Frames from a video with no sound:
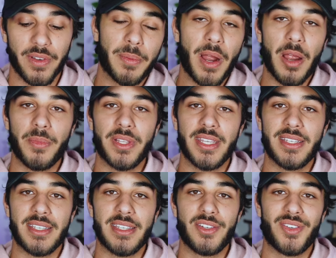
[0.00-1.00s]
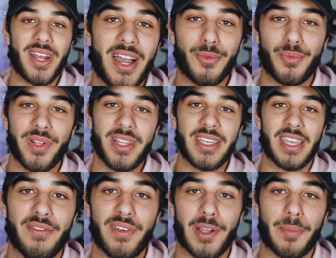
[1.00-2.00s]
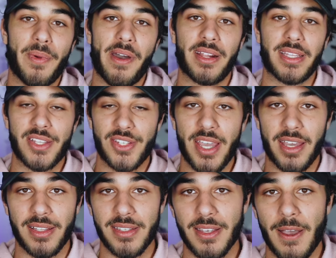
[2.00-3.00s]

But the problem with this is you're not really giving your product a chance.